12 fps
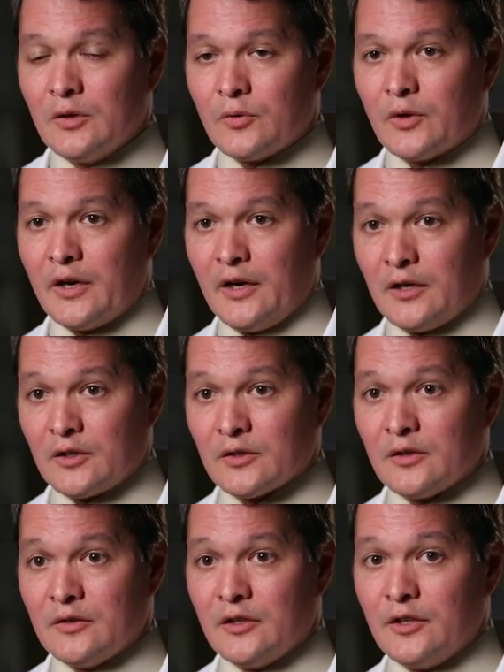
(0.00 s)

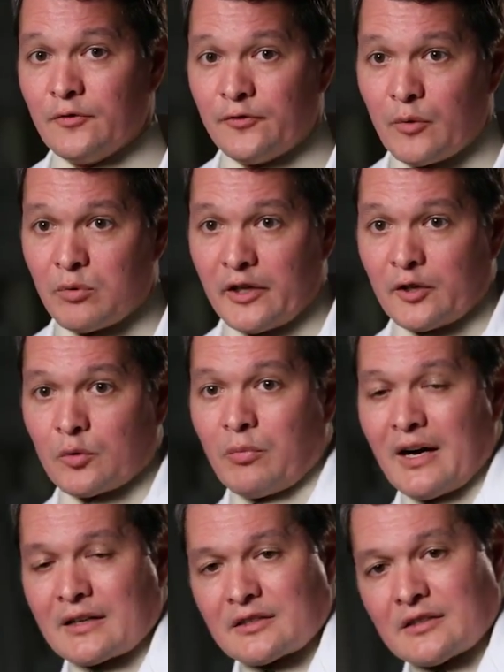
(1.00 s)
where the defibrillator
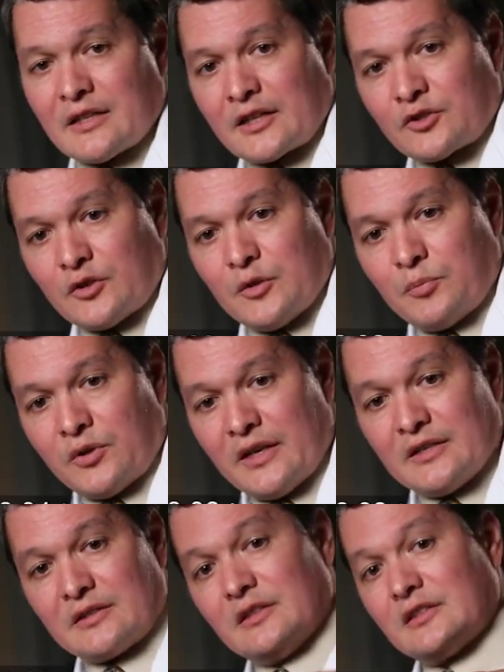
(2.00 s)
box is actually
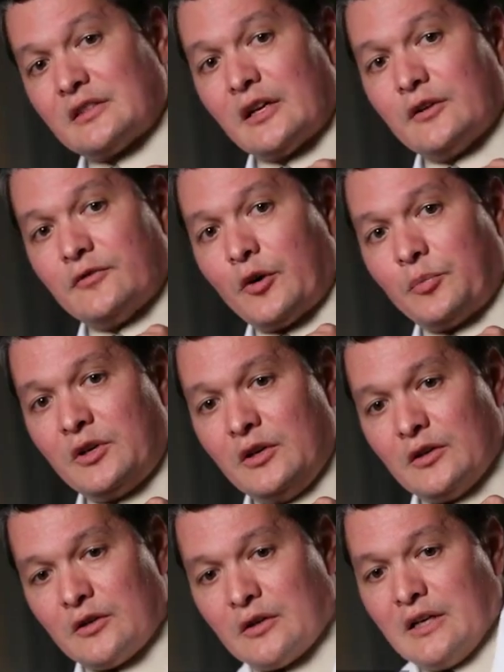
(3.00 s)
placed, instead of up
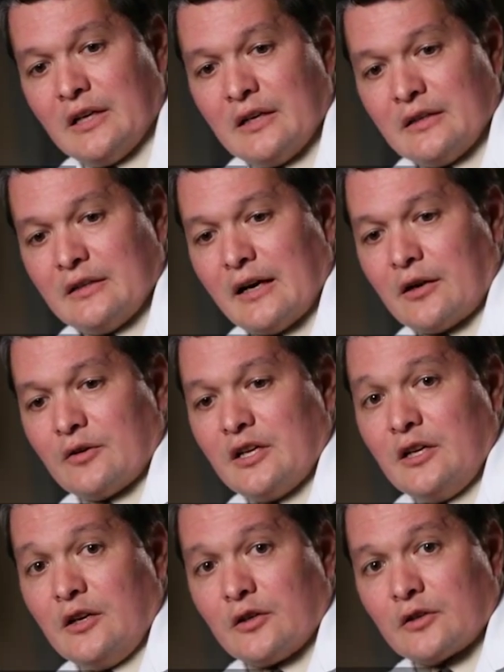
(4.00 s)
here, down
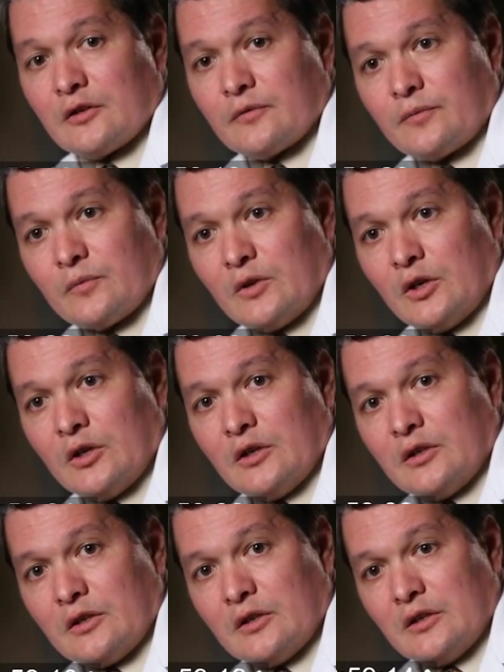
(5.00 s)
here
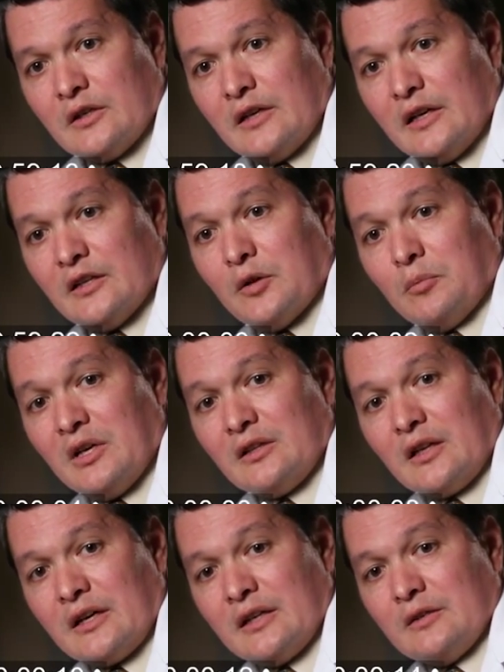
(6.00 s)
in the
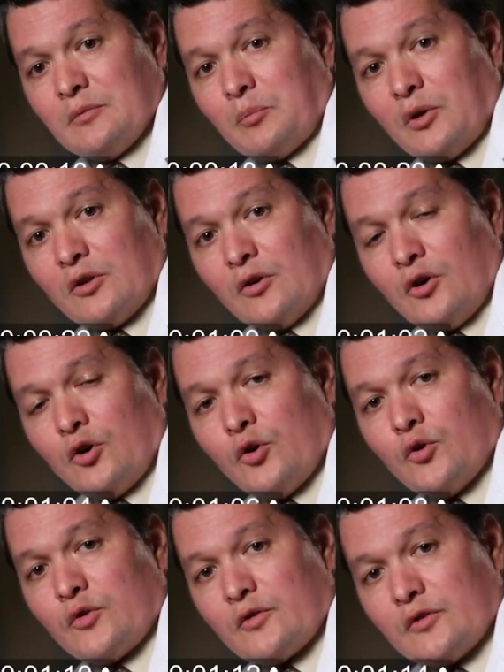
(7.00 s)
midline
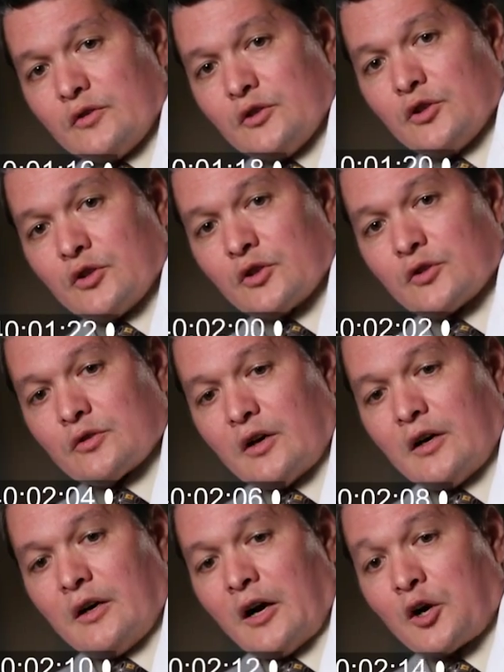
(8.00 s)
below your
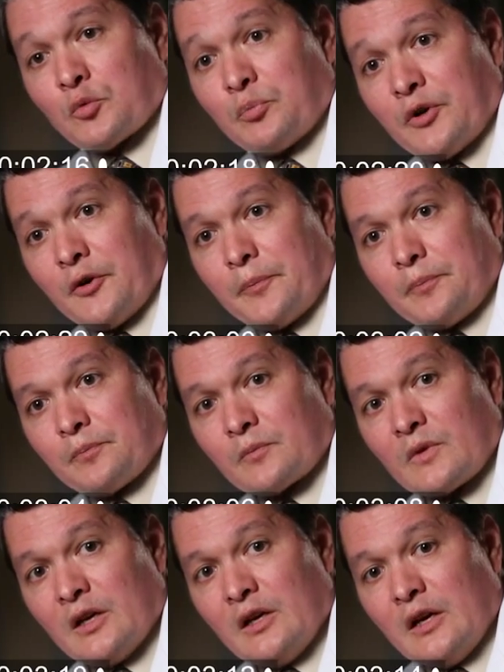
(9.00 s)
armpit,
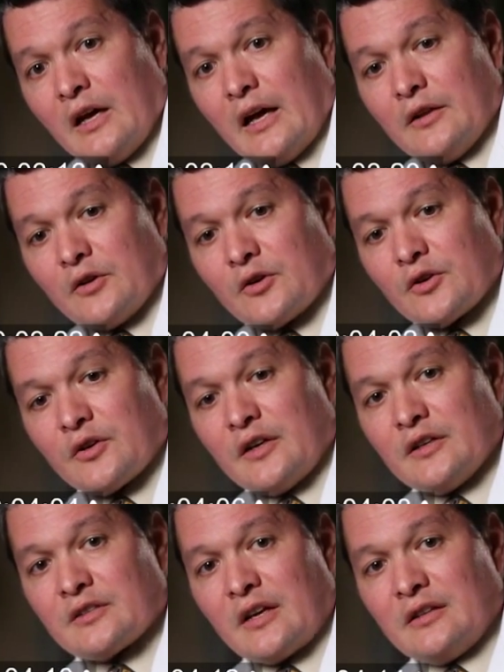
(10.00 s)
and there
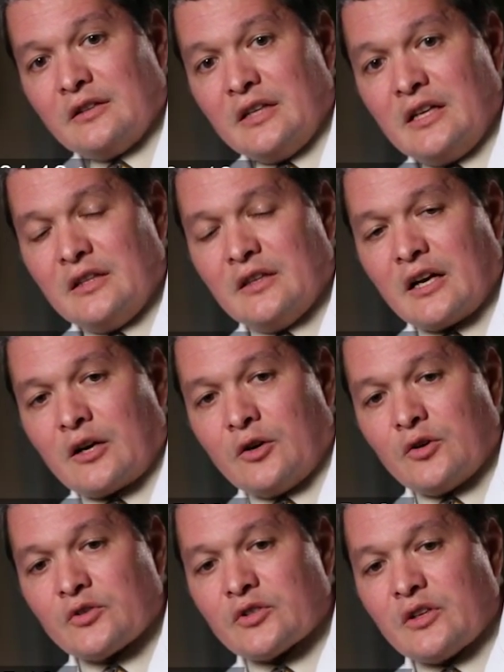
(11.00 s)
is a lead that
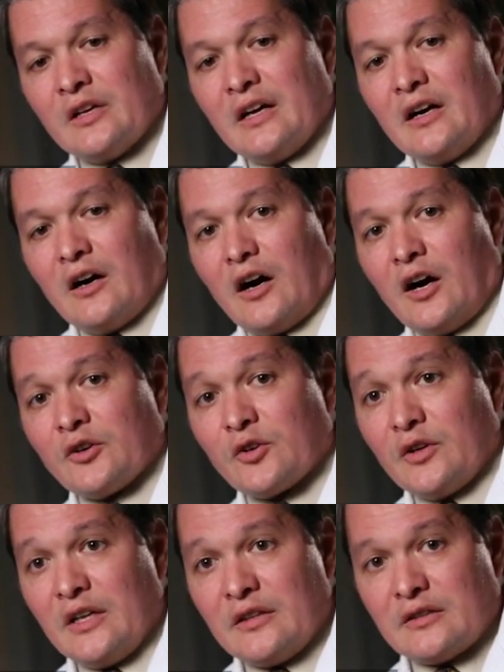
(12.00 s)
goes
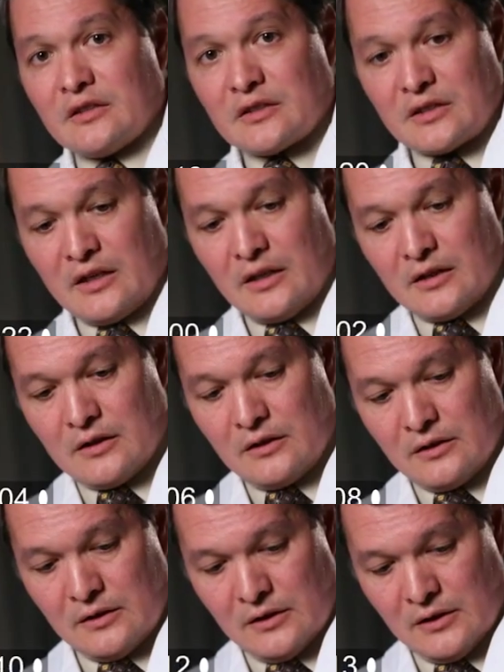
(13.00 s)
underneath the skin